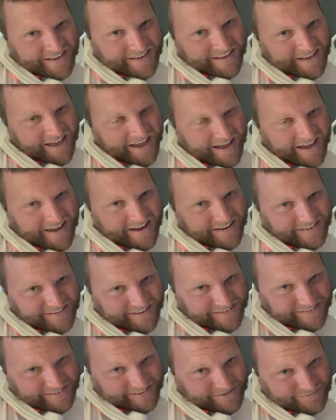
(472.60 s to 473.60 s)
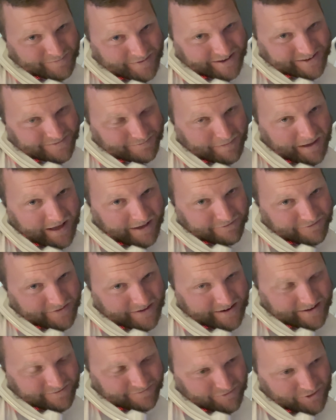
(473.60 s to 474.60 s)
Hi, this is Miss
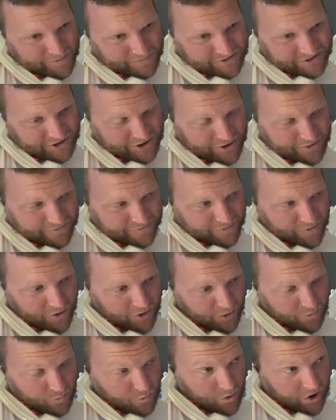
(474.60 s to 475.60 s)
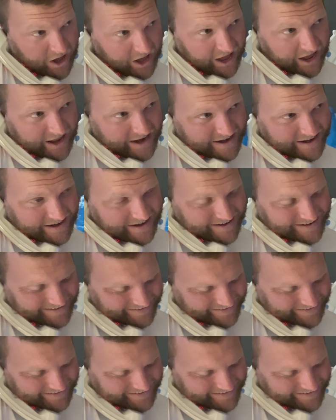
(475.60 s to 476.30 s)
Moffat in room 241.